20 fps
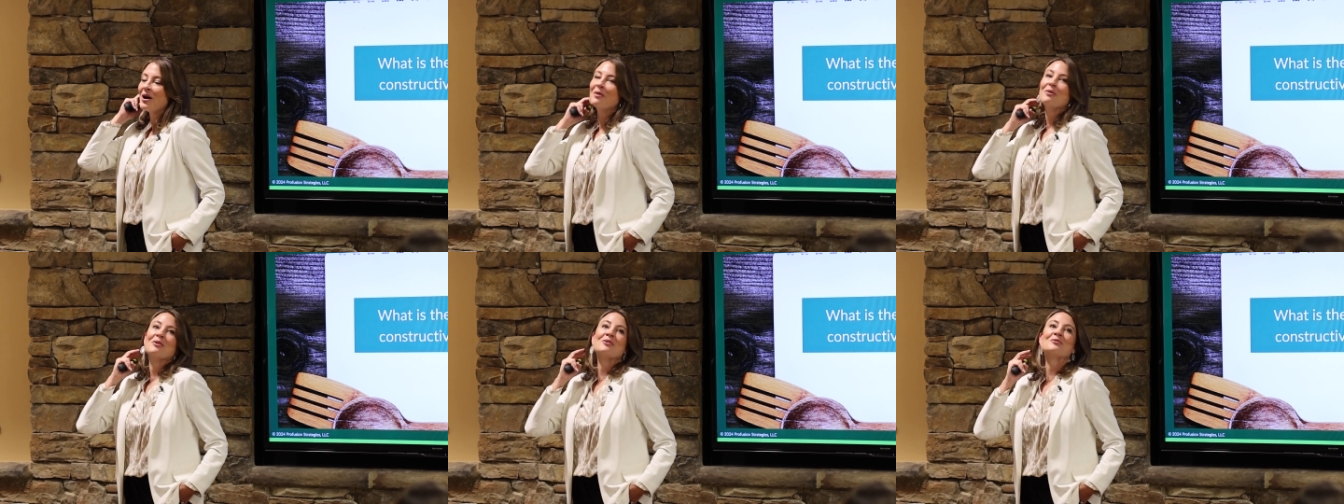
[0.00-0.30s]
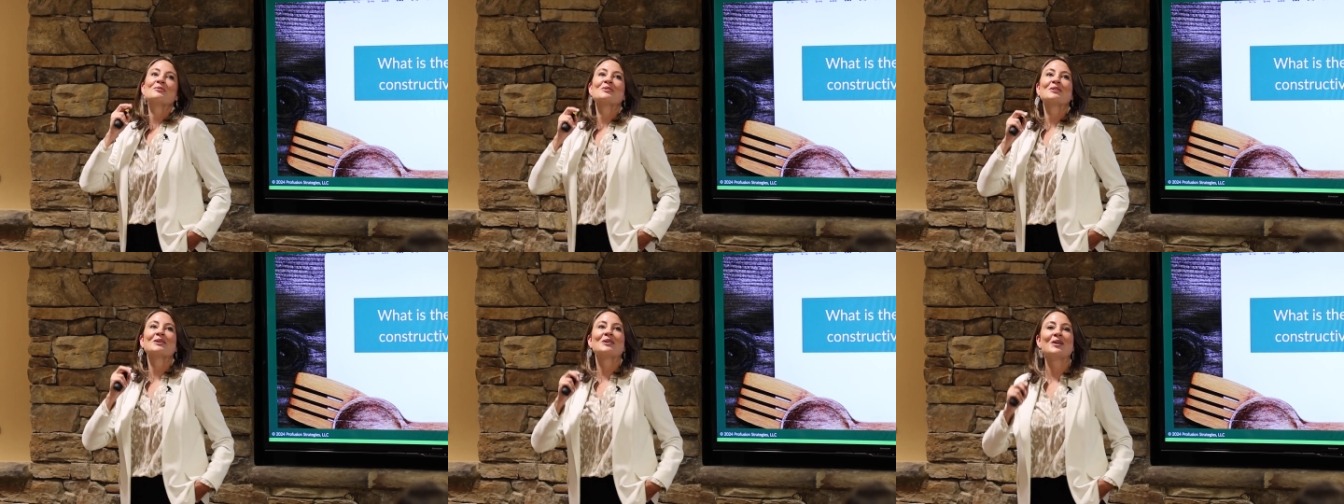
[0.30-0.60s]
I
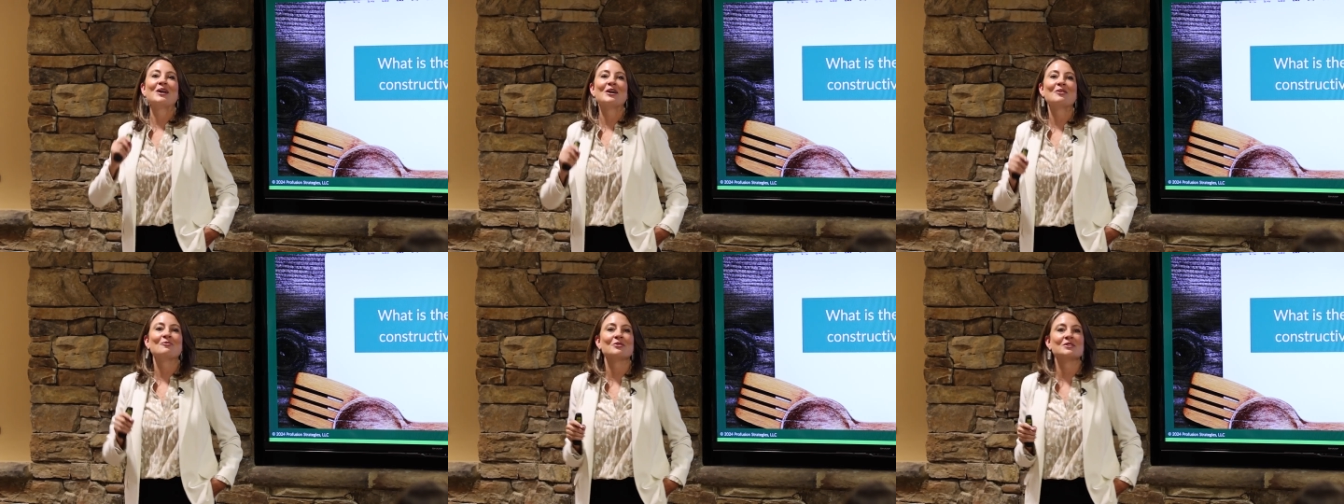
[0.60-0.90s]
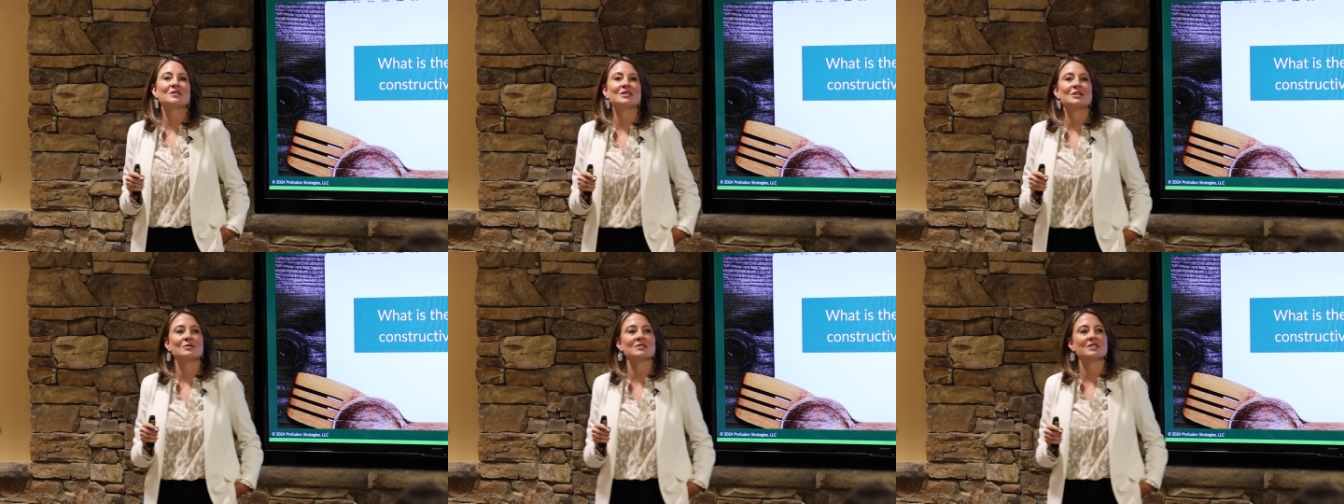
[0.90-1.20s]
worked with a client
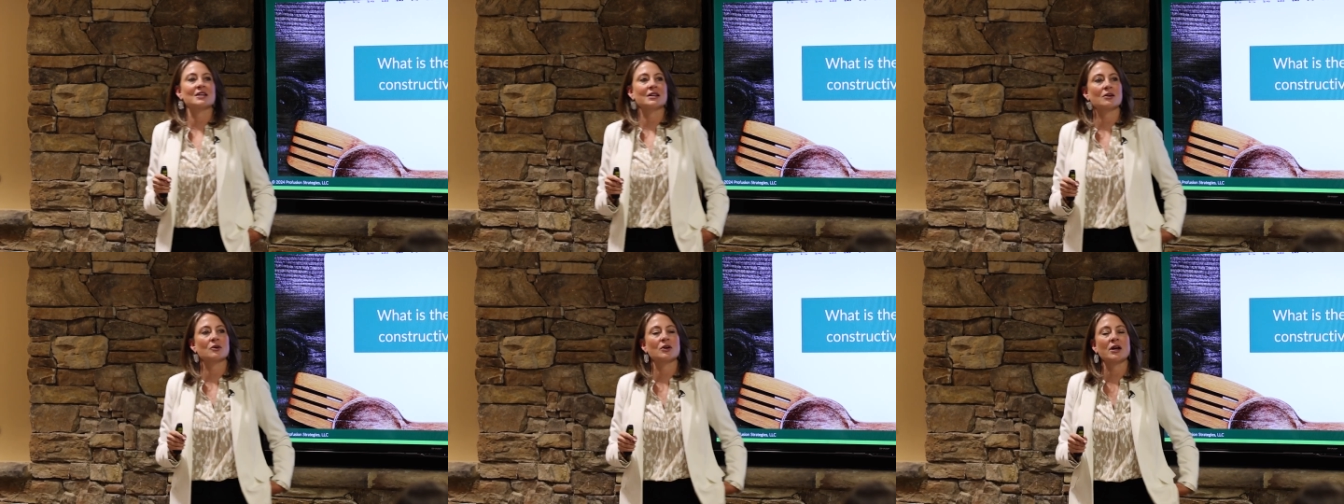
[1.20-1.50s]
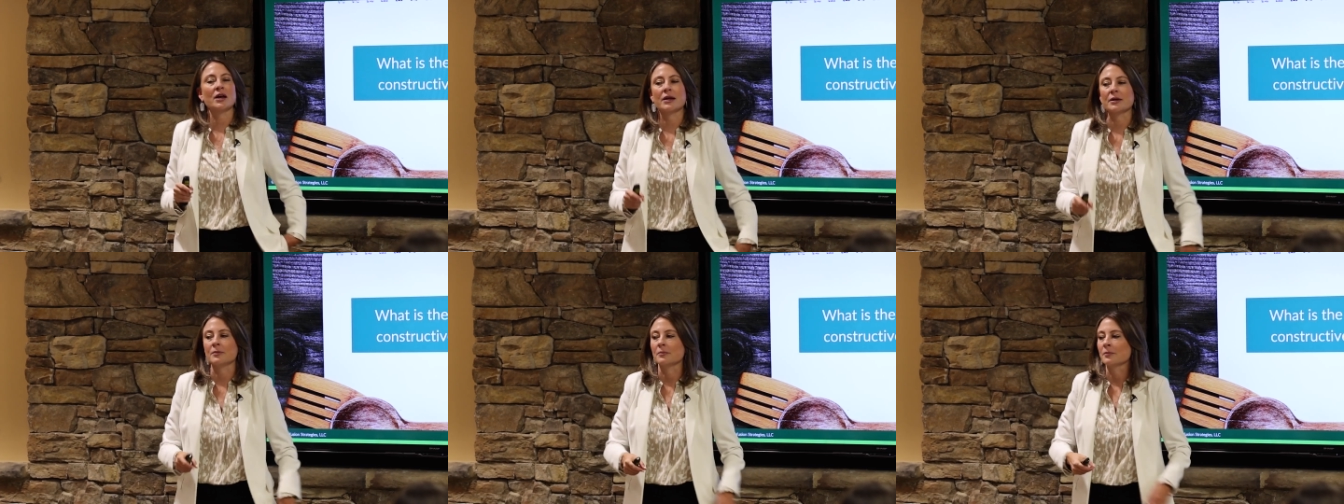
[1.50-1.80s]
once, he was like,
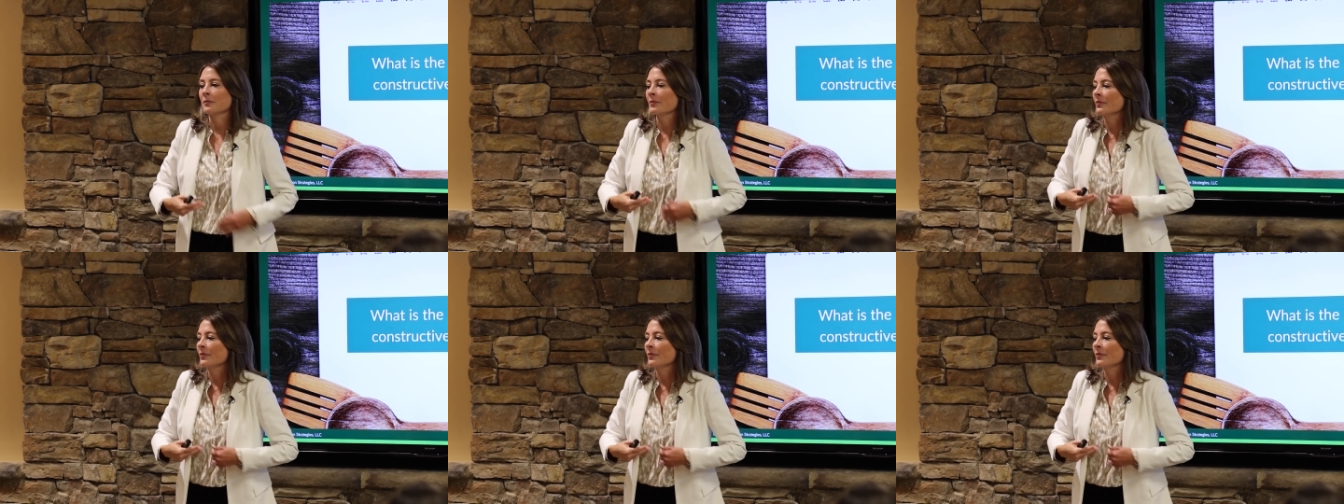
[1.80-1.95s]
okay,